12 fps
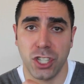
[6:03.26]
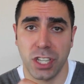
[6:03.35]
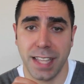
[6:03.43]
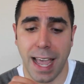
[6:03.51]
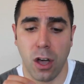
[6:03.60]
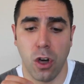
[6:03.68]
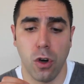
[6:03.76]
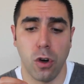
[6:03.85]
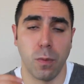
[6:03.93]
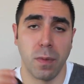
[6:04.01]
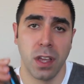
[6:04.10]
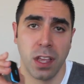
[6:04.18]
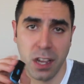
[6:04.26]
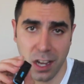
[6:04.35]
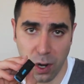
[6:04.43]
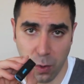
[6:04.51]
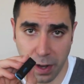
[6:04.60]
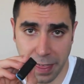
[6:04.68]
just at home,
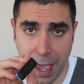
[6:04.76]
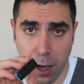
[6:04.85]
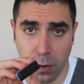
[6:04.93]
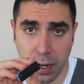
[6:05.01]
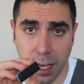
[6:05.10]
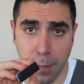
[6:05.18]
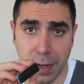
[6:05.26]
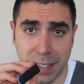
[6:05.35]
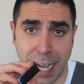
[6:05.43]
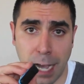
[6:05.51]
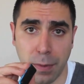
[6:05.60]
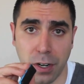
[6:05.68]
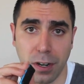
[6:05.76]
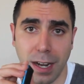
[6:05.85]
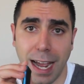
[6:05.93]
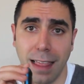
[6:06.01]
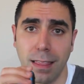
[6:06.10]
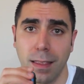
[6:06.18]
without a pedometer.
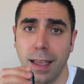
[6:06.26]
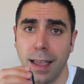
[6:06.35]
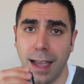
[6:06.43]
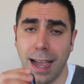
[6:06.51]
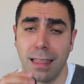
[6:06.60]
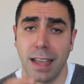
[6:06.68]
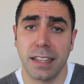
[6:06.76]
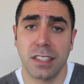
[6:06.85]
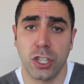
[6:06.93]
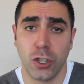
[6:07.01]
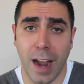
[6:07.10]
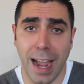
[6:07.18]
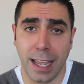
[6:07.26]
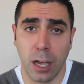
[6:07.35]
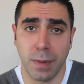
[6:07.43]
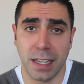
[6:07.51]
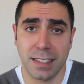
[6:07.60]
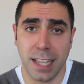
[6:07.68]
I like to track how
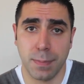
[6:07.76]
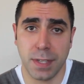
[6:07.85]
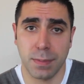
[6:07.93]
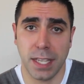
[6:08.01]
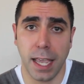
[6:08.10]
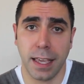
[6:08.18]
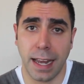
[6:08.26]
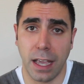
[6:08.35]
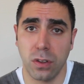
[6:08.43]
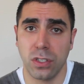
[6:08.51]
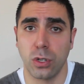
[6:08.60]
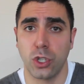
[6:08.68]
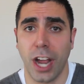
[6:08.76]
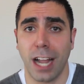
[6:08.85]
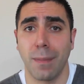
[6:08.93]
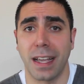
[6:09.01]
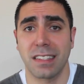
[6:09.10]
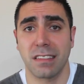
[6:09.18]
many steps I'm taking. I also
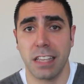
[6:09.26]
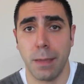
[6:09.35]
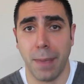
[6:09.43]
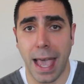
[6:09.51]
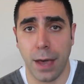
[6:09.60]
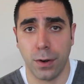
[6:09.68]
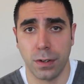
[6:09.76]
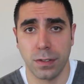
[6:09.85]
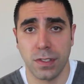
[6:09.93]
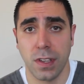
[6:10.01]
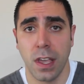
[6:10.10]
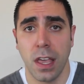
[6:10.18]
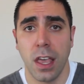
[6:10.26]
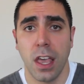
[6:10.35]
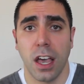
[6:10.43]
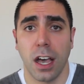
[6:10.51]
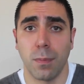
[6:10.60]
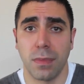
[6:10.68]
track my sleep patterns.
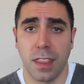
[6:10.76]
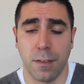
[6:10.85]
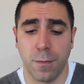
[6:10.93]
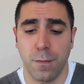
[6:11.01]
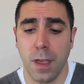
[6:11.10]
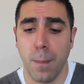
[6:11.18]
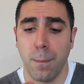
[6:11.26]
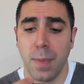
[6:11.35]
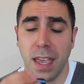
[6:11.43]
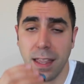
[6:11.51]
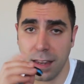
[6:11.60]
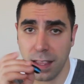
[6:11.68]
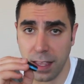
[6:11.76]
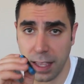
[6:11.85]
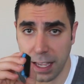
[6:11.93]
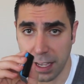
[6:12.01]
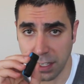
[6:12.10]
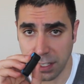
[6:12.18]
The Fitbit
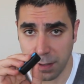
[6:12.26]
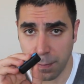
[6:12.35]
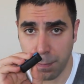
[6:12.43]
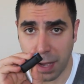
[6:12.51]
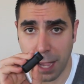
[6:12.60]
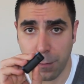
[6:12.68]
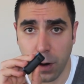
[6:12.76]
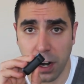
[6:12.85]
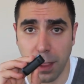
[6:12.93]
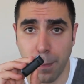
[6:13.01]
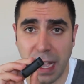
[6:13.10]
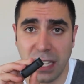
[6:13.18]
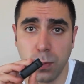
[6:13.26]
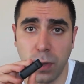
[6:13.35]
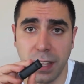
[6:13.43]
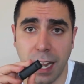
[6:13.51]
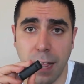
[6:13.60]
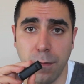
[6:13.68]
is by far the best
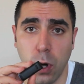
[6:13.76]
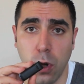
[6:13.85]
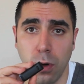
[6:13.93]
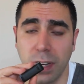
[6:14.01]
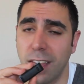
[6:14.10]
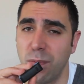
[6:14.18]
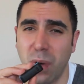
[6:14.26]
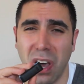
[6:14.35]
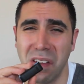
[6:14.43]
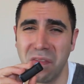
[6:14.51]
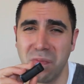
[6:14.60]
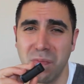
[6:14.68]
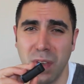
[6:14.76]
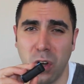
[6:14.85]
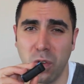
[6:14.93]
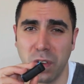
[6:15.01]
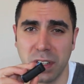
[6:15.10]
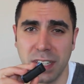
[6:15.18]
one that I've owned. I've bought
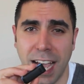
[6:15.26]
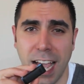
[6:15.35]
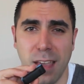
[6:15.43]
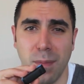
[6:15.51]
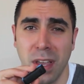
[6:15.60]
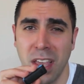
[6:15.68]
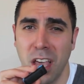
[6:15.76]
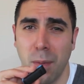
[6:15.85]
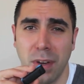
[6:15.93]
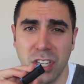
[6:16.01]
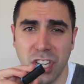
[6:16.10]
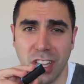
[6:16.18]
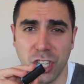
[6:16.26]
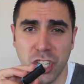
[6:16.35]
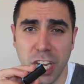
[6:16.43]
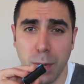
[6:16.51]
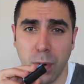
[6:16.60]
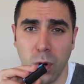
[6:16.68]
over time a bunch of the
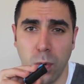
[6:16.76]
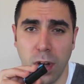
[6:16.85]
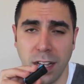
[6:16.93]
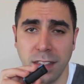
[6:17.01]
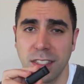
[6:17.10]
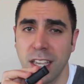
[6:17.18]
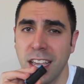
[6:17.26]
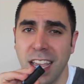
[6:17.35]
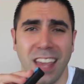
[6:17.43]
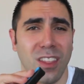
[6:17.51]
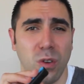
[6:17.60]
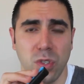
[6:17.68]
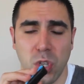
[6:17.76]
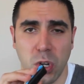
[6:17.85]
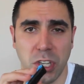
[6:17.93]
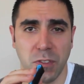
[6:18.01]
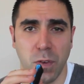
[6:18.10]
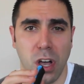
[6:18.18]
cheaper ones, and those
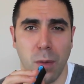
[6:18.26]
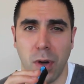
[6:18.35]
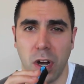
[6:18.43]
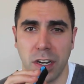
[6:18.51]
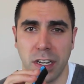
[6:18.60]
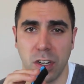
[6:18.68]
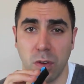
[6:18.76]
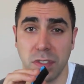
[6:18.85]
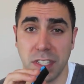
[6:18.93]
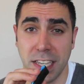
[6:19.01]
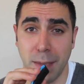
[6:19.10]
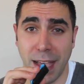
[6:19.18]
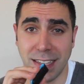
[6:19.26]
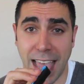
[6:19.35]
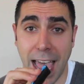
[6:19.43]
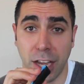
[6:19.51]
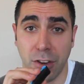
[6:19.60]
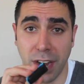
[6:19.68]
always fall apart and don't seem as
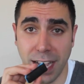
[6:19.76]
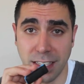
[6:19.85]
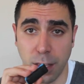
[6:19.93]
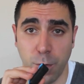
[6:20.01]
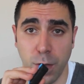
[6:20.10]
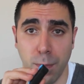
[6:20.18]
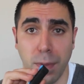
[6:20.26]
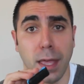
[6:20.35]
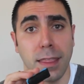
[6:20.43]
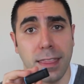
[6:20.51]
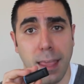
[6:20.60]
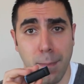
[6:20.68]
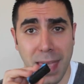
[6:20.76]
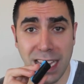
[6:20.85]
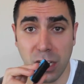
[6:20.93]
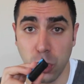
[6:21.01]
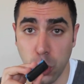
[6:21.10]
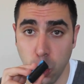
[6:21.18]
accurate as the Fitbit. They
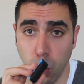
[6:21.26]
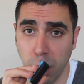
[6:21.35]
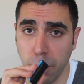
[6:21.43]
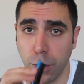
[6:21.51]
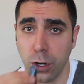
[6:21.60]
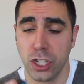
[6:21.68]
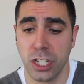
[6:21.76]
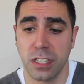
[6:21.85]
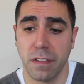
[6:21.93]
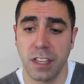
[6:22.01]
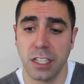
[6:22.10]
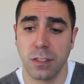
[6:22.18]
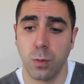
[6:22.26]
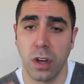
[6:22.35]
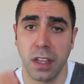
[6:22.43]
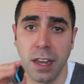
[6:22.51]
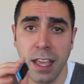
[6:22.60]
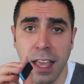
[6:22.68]
make newer versions of this
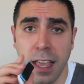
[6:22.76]
one,